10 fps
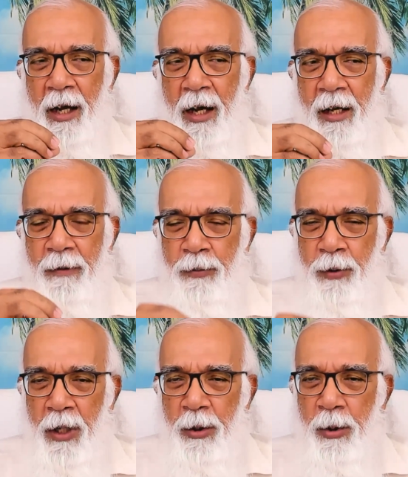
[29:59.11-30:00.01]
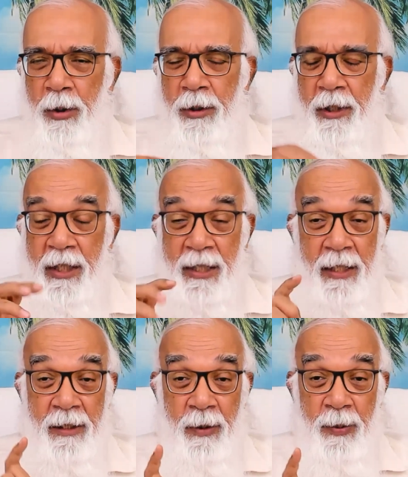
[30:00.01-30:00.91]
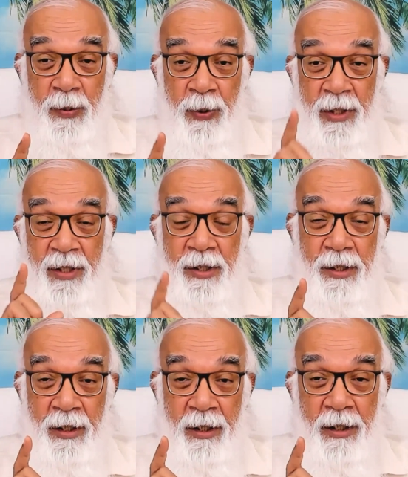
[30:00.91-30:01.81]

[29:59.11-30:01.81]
I follow. This is the first